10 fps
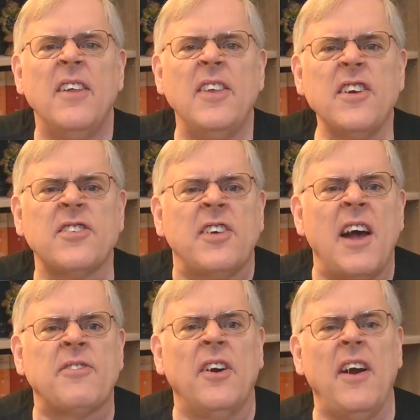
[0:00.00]
This
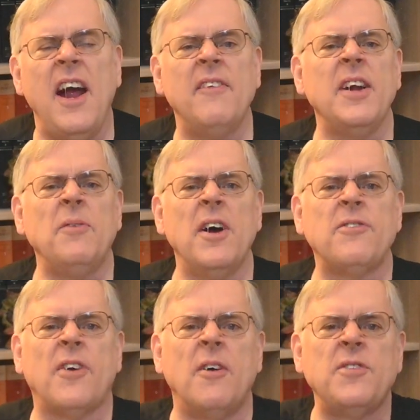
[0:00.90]
after everyone
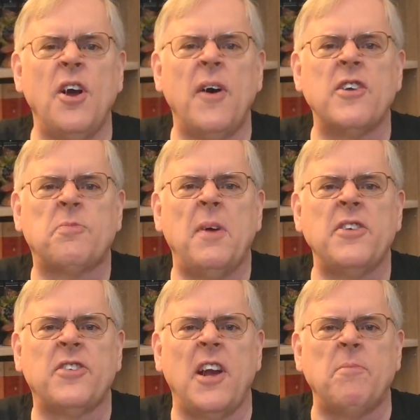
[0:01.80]
from U.S.
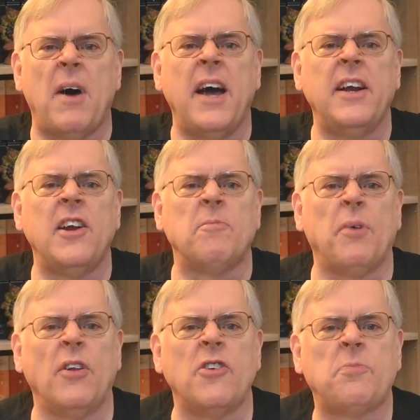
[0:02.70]
President Biden to
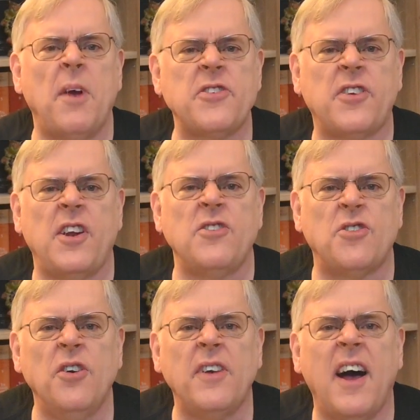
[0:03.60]
Polish President
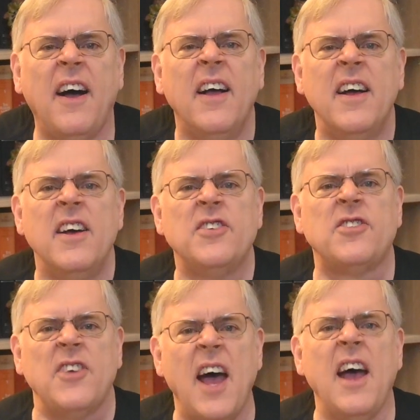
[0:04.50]
Duda
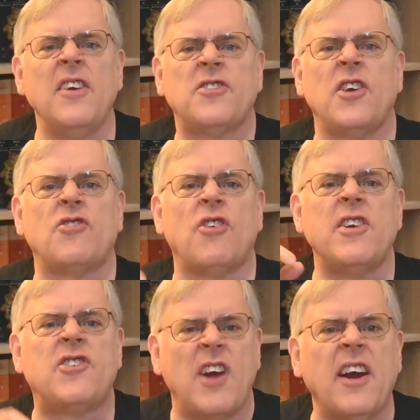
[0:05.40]
says the
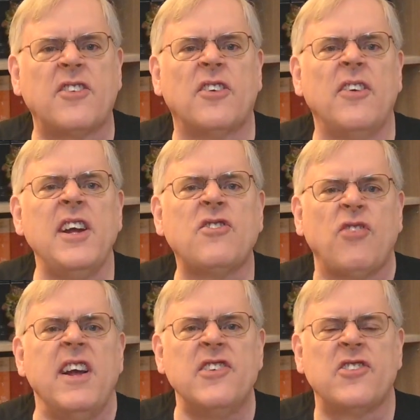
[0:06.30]
trajectory
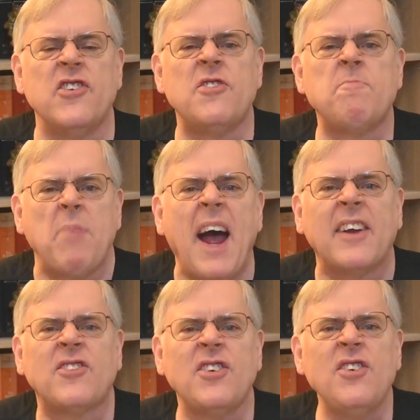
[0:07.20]
traces
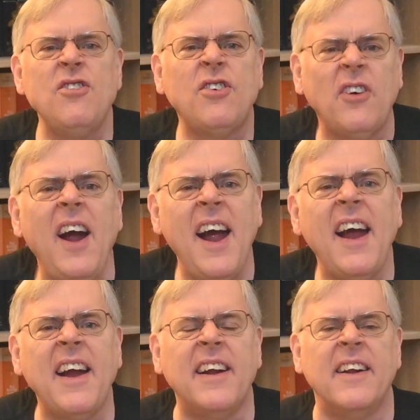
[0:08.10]
back to
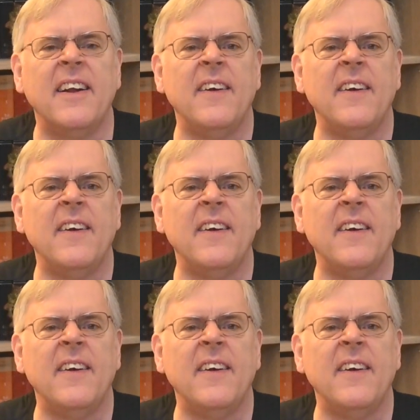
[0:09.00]
Ukraine.